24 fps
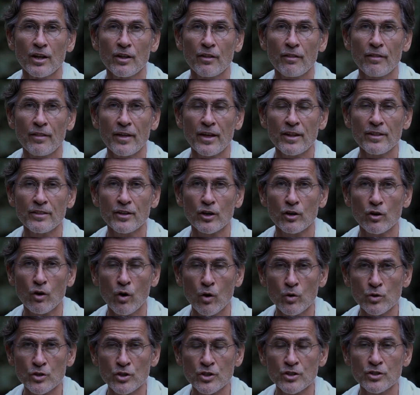then the
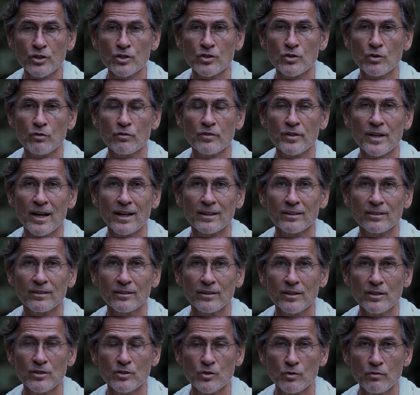consciousness of that
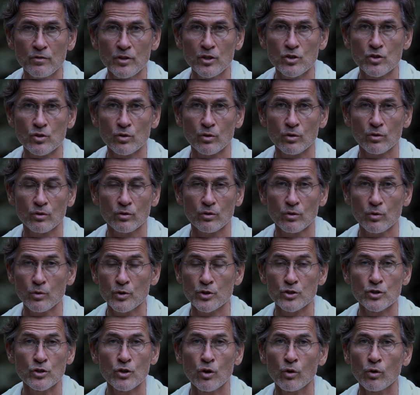individual who
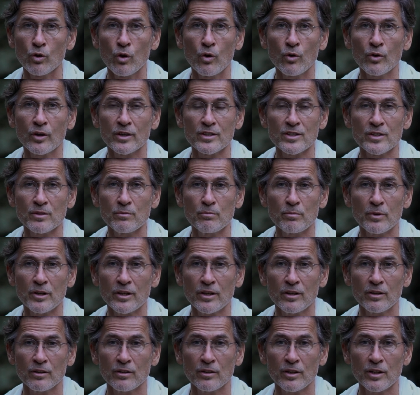is no longer
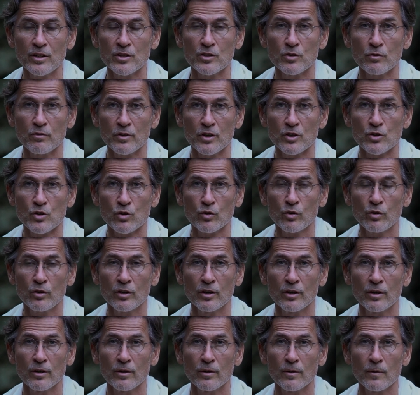simply individual,
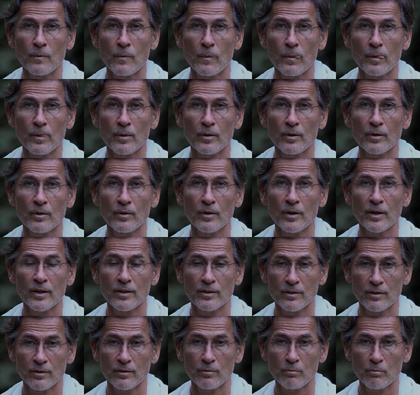it,
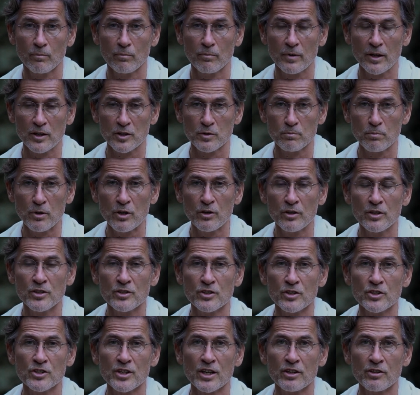
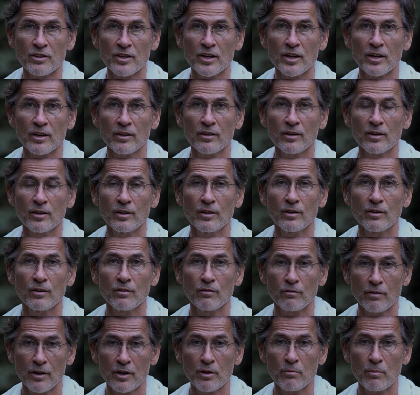experiences are there
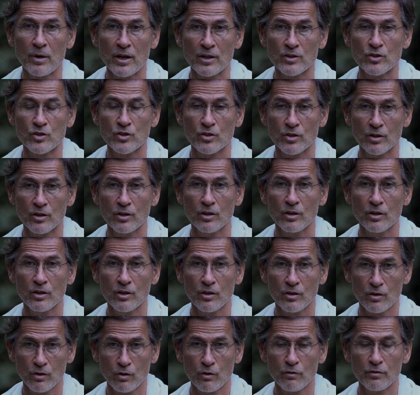very much
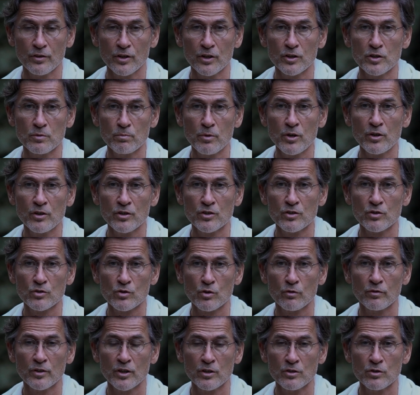of the experiences
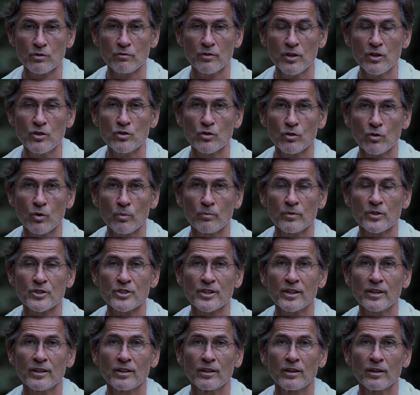of the individual,
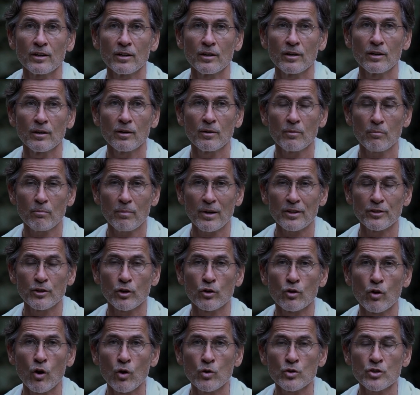obviously, but the
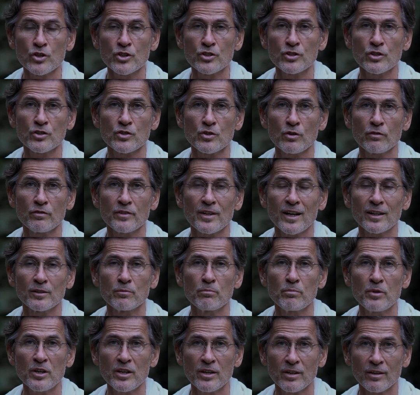consciousness of that
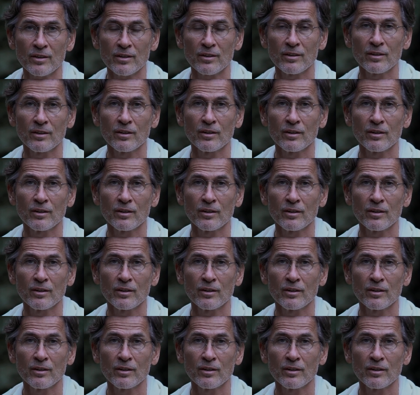being